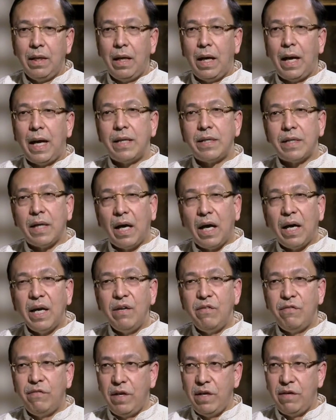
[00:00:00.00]
And
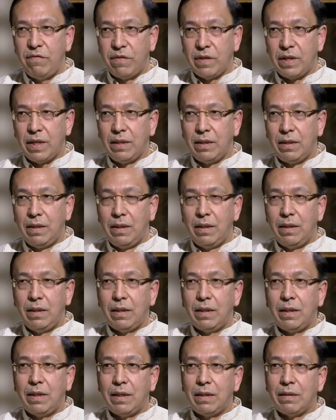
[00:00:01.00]
I favor
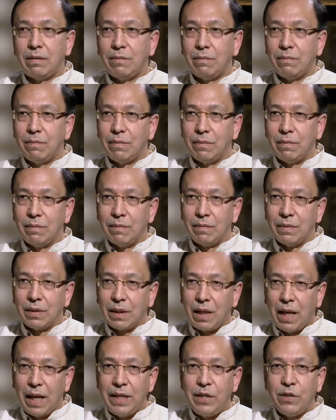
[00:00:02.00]
the
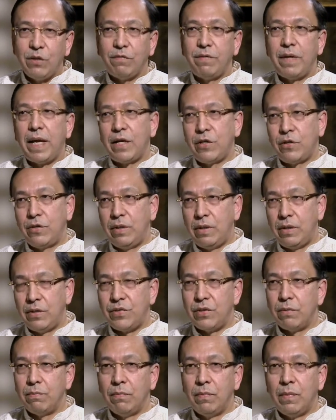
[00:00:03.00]
kind of
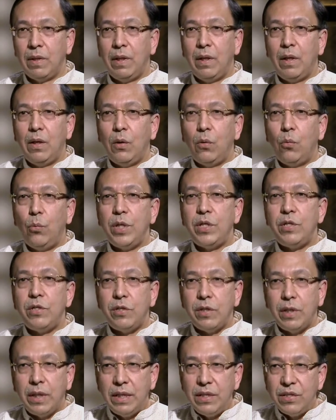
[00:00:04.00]
nationalism
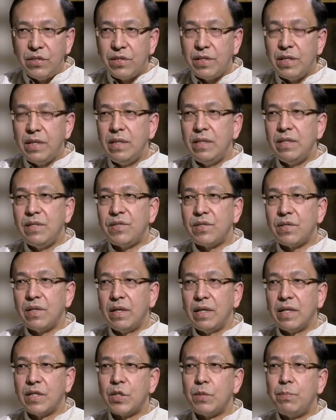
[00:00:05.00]
which instills
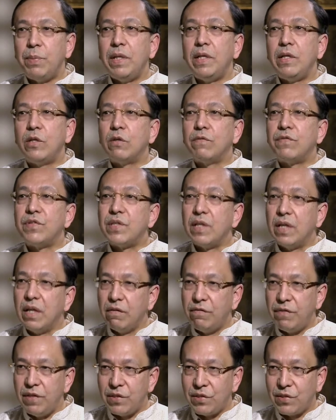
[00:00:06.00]
a spirit of
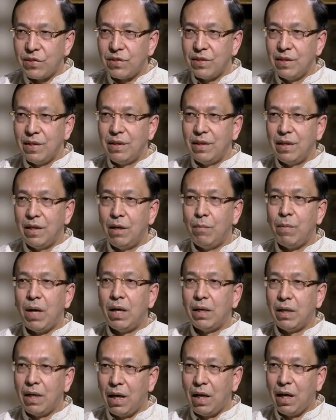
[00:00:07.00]
service
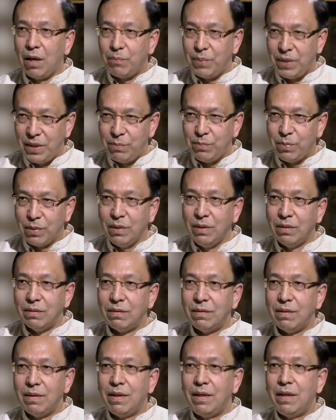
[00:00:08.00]
among our people
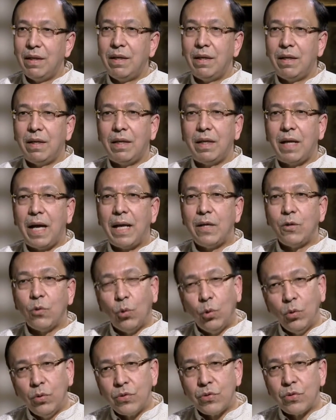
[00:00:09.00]
and
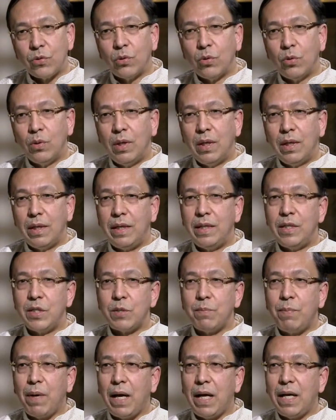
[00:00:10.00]
also
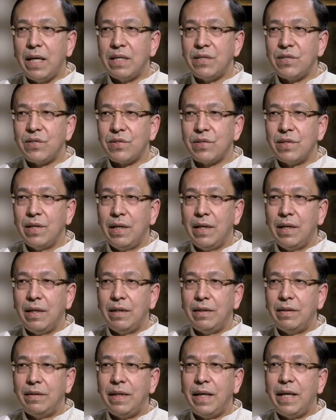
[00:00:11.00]
inspires
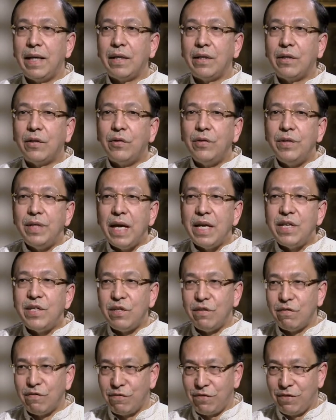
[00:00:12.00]
their
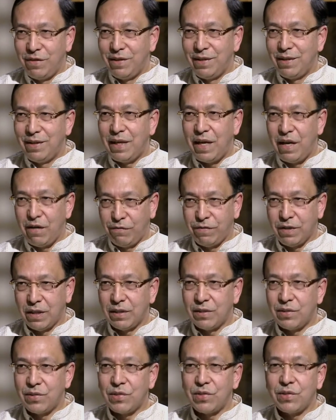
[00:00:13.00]
creative
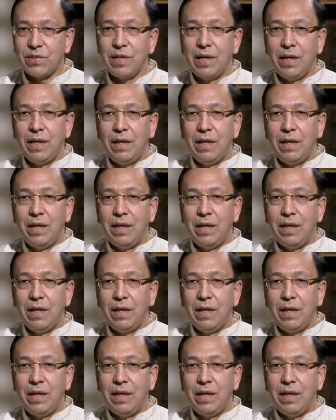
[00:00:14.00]
efforts.